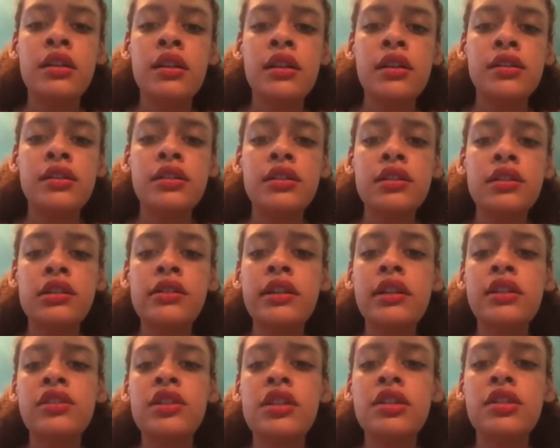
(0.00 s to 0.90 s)
So you
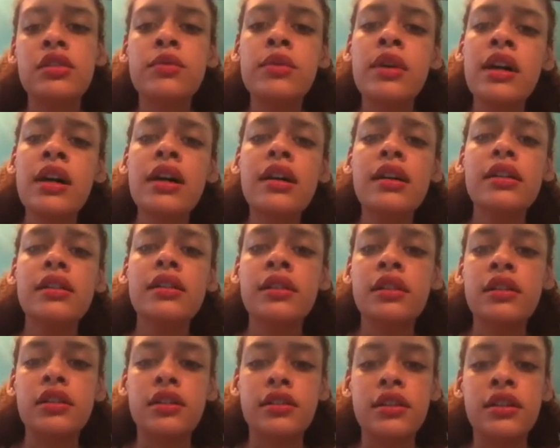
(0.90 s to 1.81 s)
can just
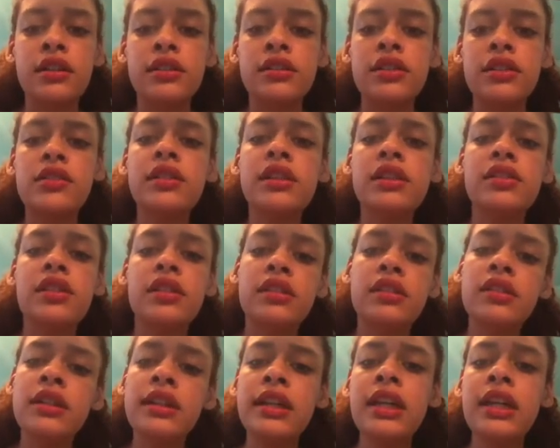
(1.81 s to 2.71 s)
so you can
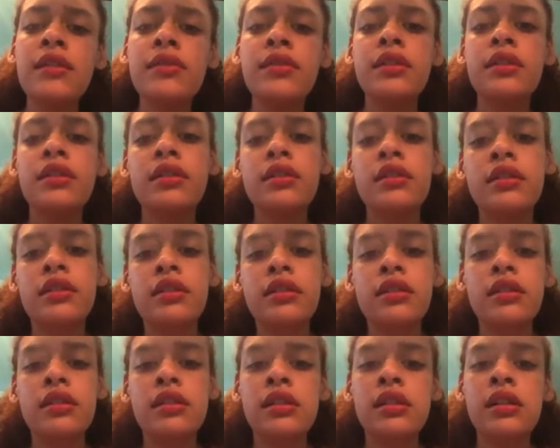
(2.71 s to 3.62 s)
just leave
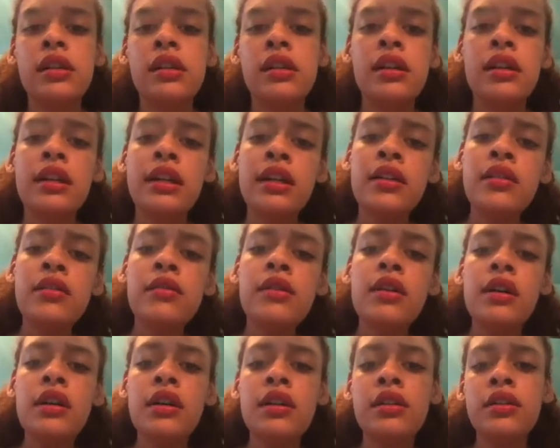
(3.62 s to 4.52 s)
and
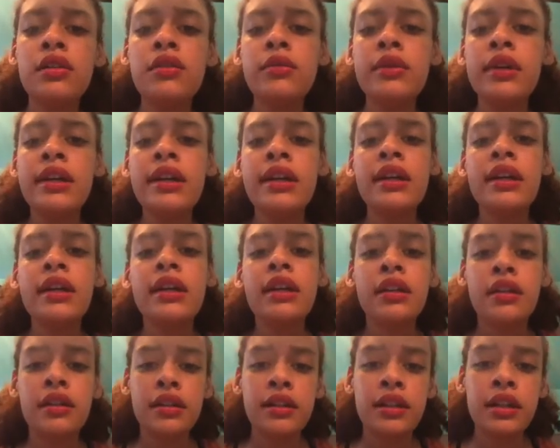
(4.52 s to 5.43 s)
walk
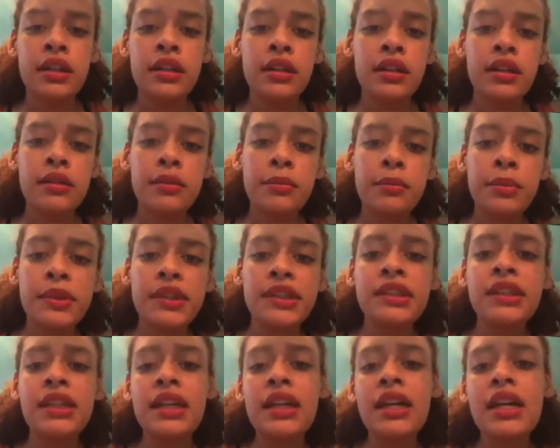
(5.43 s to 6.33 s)
away.
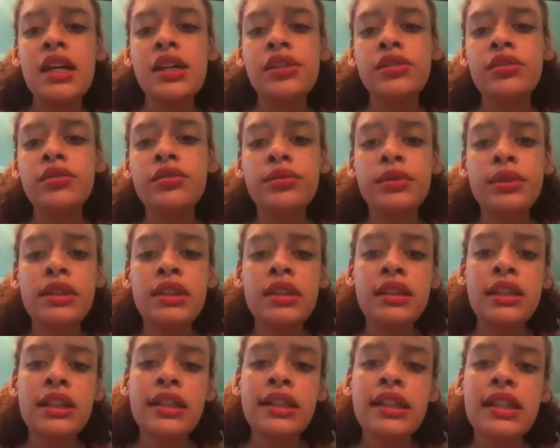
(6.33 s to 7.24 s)
'Cause I don't
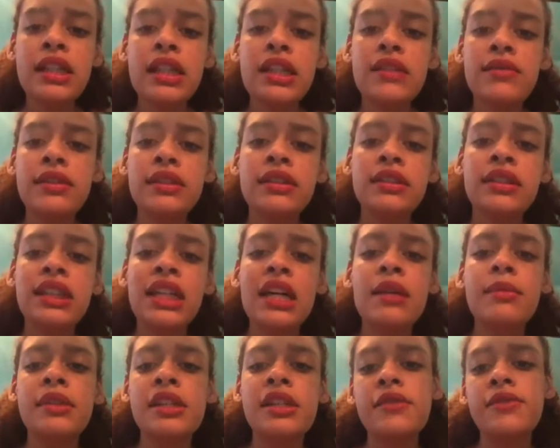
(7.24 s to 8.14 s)
really give a
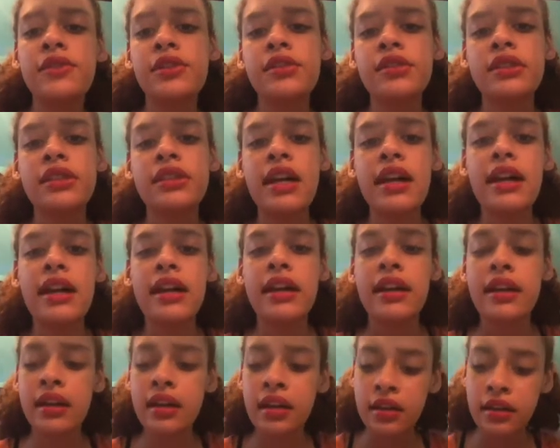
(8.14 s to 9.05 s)
damn if you
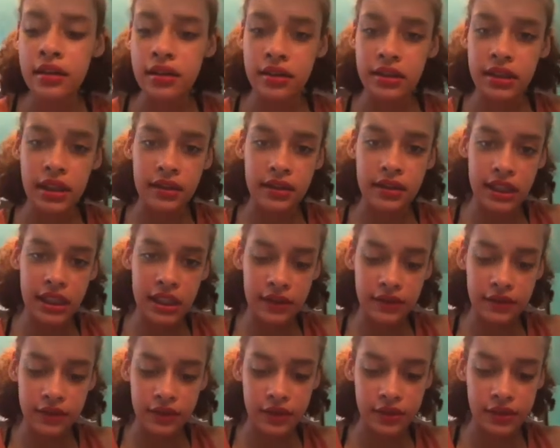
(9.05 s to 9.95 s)
stay. Yeah,
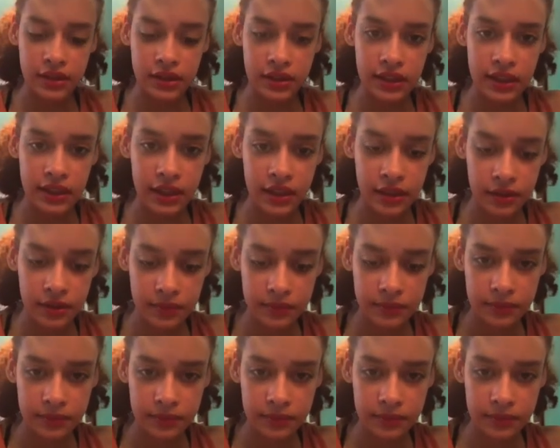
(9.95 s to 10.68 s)
if you stay.